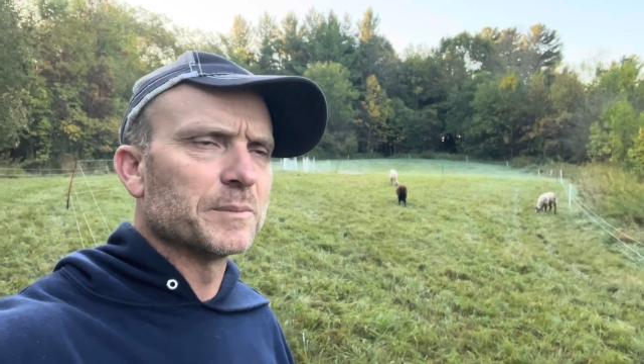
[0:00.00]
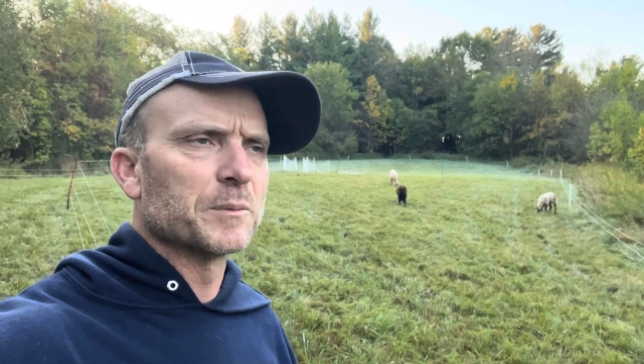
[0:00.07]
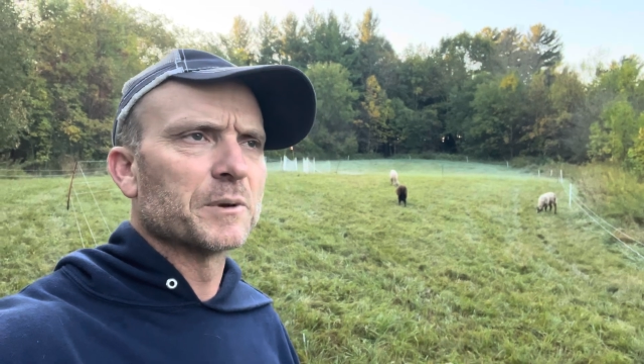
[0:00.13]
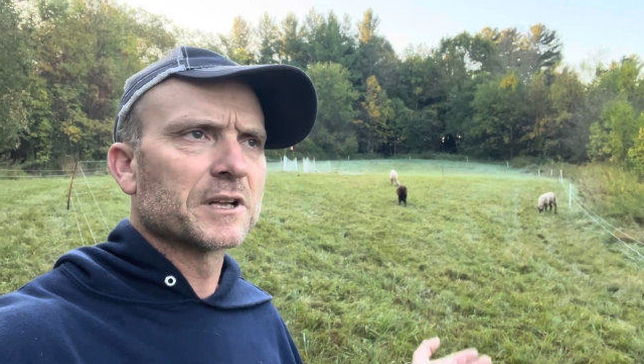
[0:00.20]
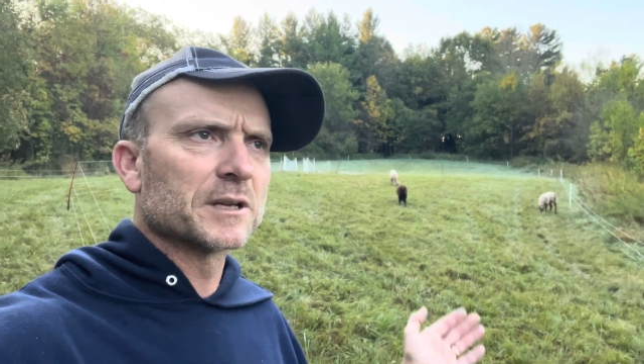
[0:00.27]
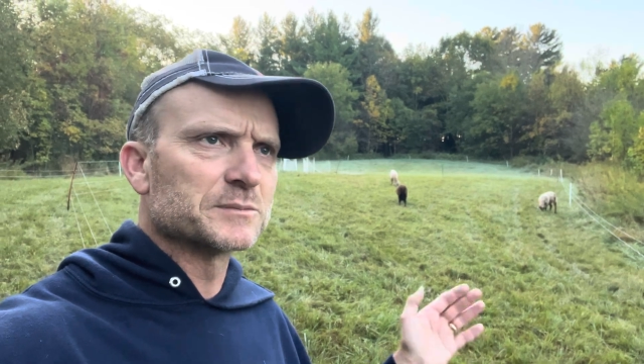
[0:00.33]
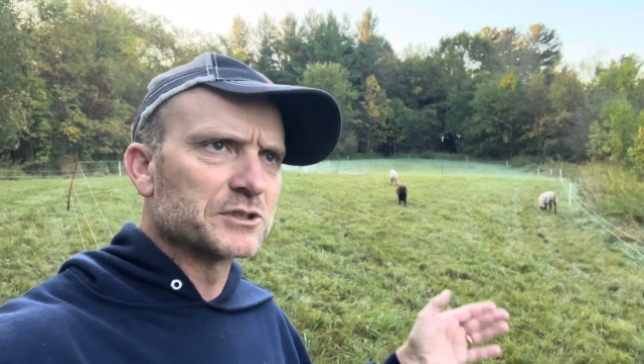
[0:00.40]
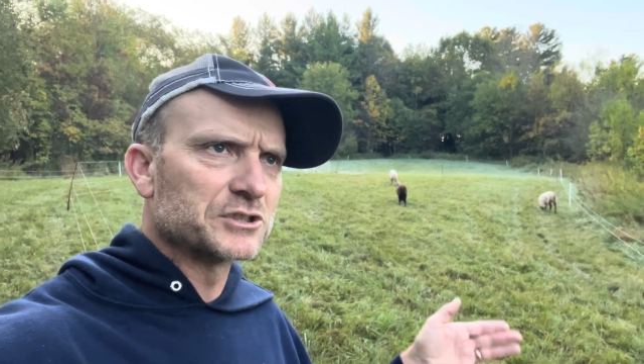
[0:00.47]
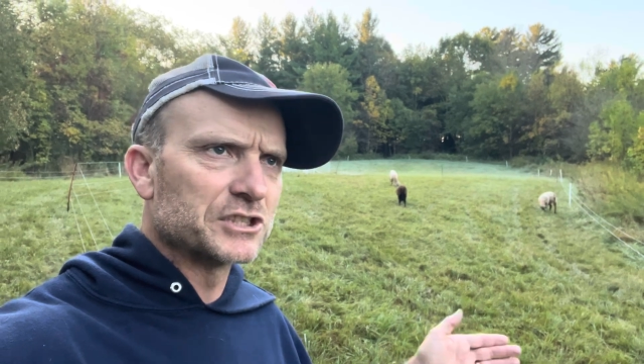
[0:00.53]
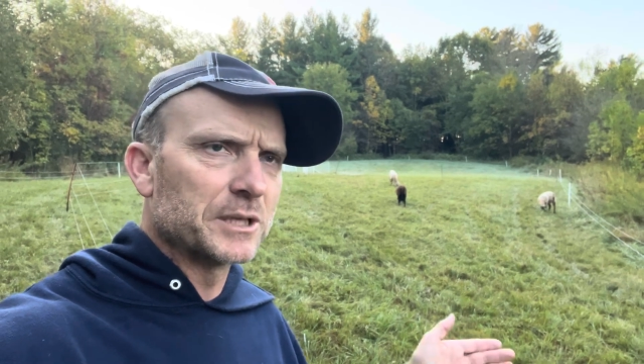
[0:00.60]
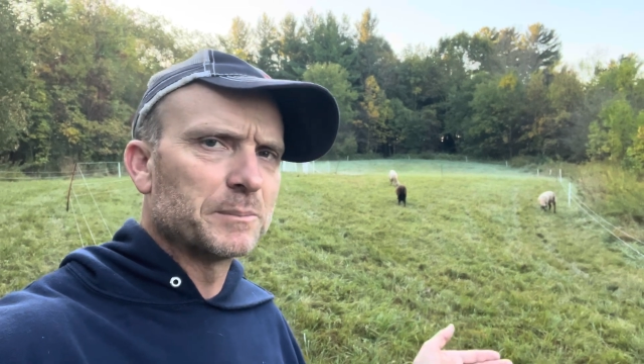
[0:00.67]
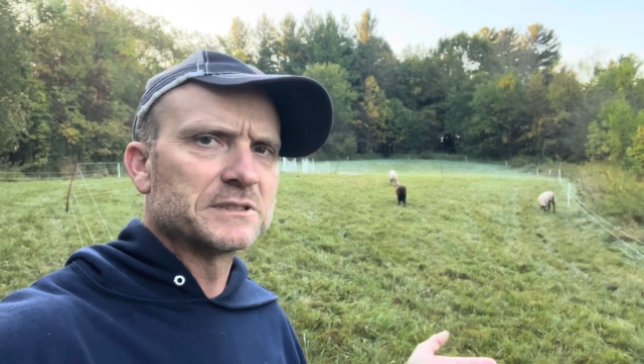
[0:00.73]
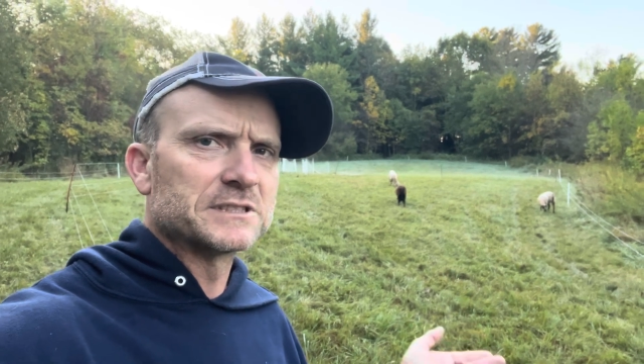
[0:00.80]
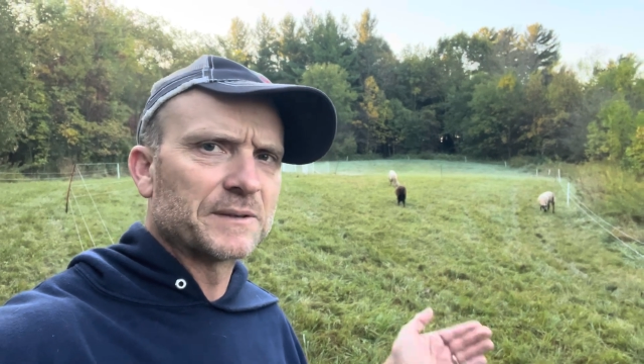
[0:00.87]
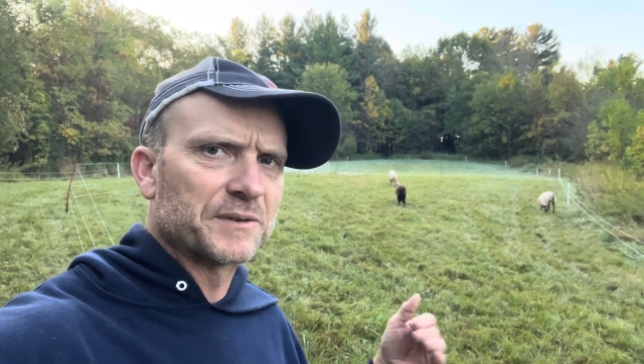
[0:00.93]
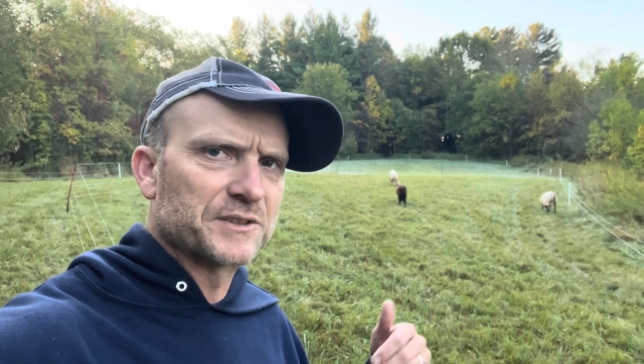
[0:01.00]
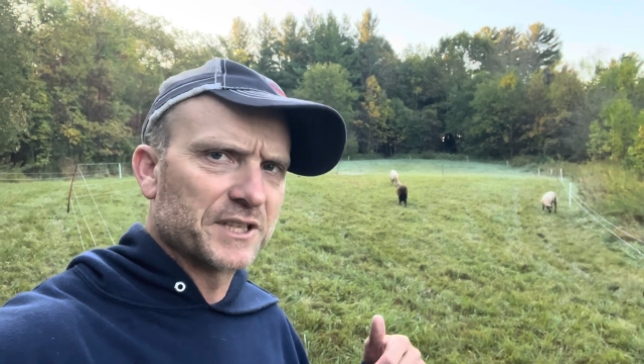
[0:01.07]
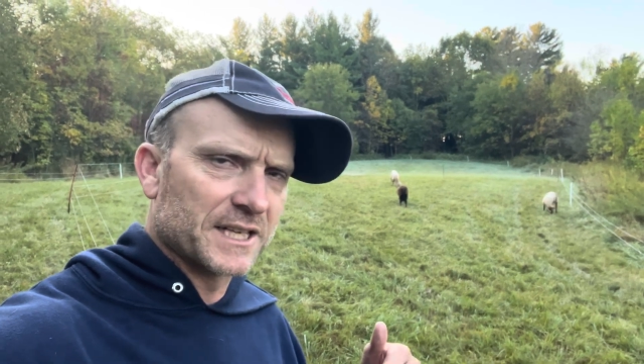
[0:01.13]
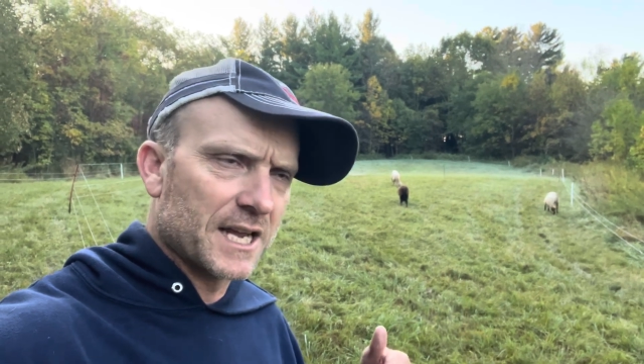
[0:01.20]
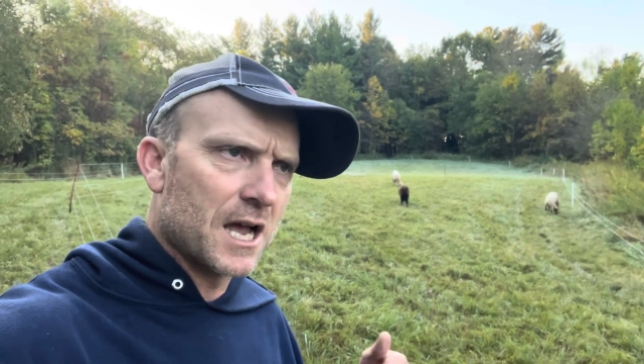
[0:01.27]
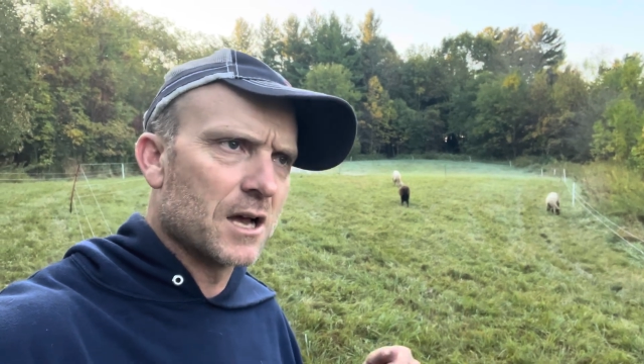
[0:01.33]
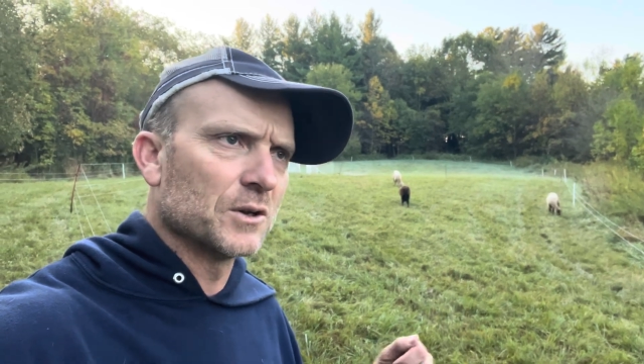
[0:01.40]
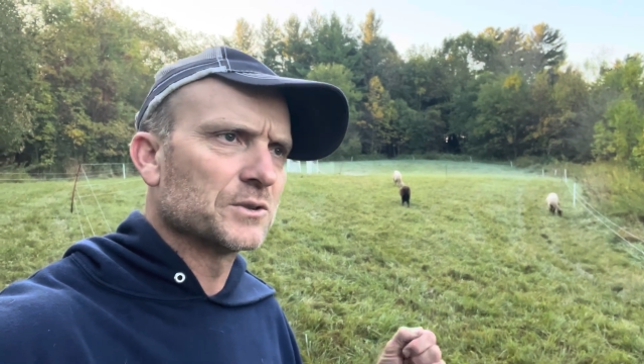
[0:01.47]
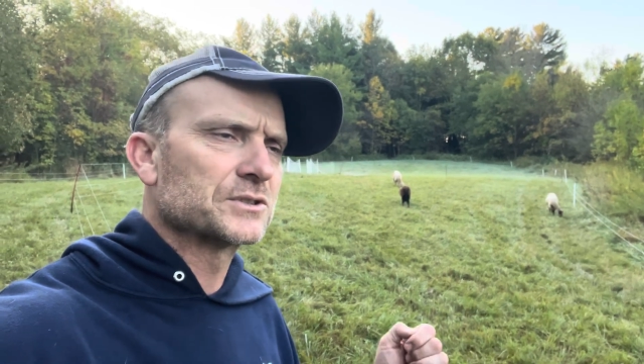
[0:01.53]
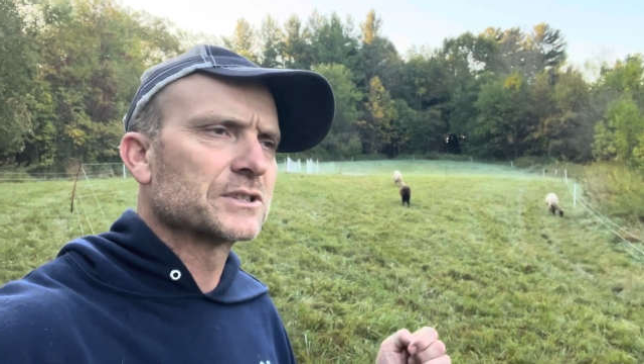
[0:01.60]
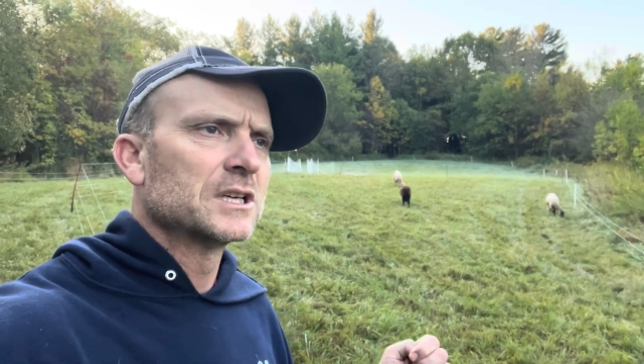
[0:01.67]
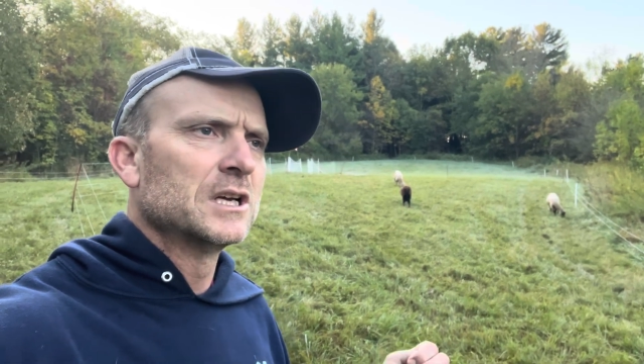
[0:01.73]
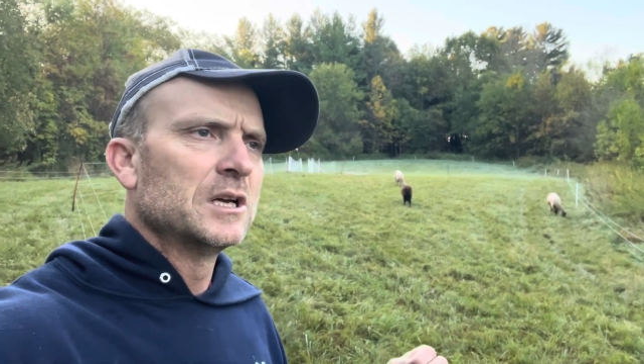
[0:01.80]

And when it comes to sheep, it's different than cows.